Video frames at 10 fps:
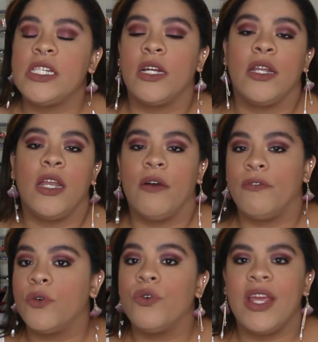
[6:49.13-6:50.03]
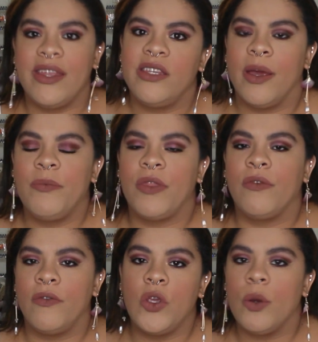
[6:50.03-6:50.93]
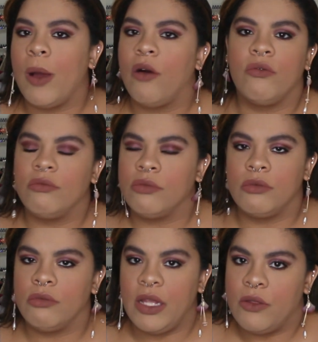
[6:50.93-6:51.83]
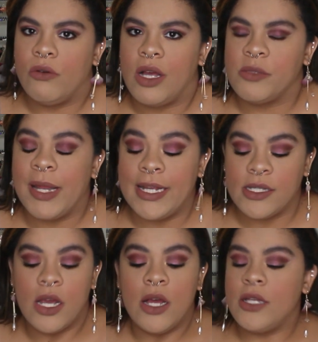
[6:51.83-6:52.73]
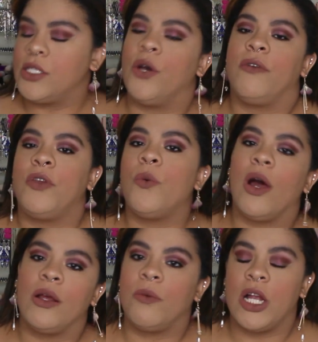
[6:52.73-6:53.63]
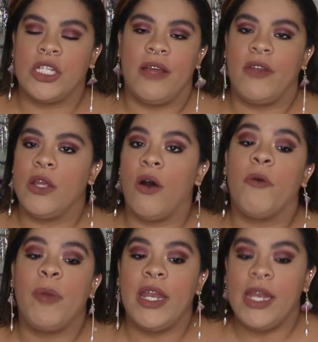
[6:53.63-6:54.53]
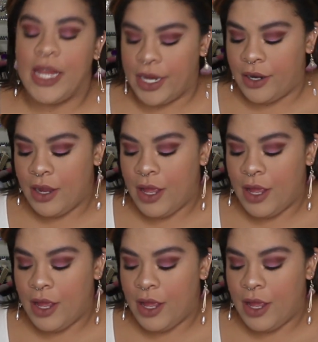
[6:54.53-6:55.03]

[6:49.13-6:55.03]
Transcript: done a full in-depth review about Lethal Cosmetics, so if you want to watch that video, I'll pin it here.